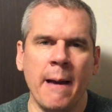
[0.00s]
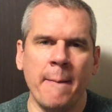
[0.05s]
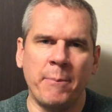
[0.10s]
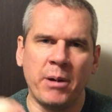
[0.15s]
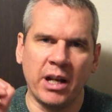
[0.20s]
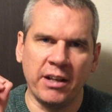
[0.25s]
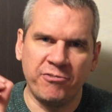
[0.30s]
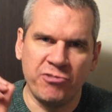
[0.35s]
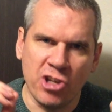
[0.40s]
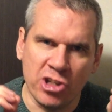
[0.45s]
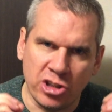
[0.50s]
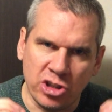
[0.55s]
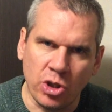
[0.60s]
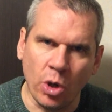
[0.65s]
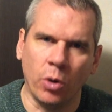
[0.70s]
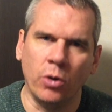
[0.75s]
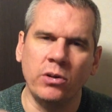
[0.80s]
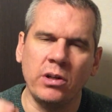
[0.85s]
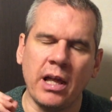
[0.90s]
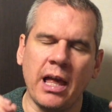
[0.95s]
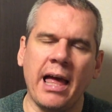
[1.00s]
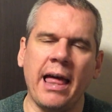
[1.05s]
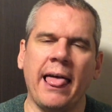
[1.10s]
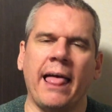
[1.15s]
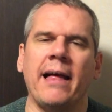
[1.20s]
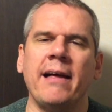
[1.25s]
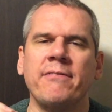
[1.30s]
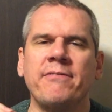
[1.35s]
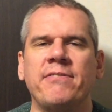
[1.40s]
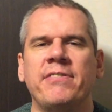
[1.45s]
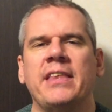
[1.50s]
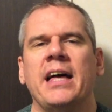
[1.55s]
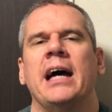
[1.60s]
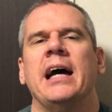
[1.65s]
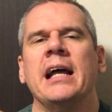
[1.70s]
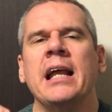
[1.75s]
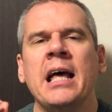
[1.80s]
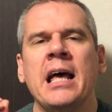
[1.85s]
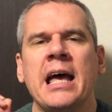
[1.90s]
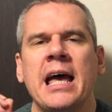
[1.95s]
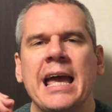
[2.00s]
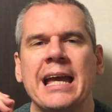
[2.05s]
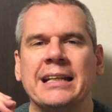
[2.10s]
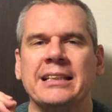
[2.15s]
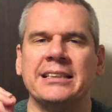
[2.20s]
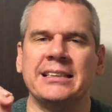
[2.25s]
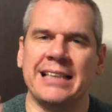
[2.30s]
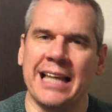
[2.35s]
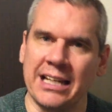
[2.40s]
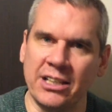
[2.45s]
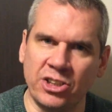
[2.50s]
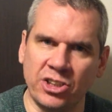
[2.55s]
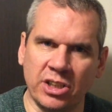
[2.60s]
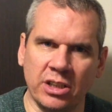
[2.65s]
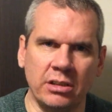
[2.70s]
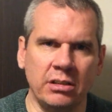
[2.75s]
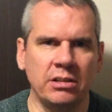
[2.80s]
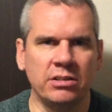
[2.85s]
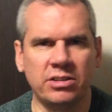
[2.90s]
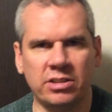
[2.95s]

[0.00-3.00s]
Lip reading: But if you don't have that extension,